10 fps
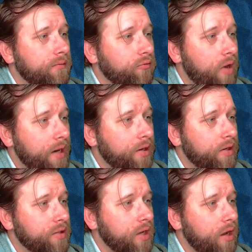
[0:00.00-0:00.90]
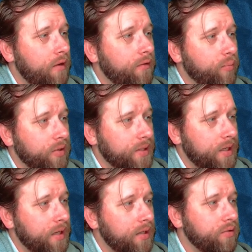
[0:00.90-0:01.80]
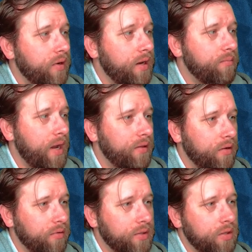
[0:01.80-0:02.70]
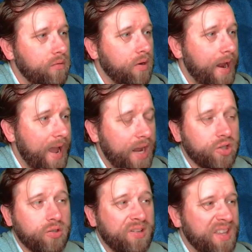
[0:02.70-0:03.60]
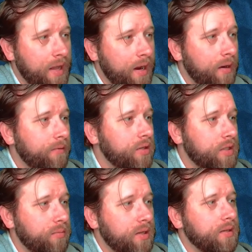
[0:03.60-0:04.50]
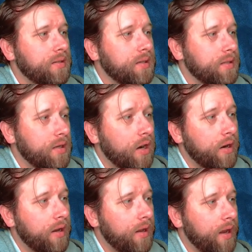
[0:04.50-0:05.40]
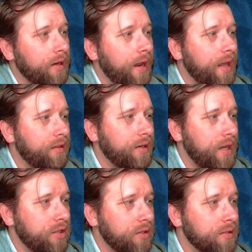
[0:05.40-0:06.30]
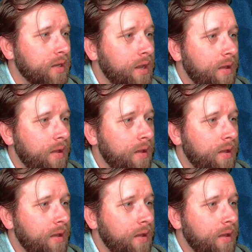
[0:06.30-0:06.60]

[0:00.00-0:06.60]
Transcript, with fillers: records of the proceedings written by those who were actually there Eusebius of Caesarea and Athanasius,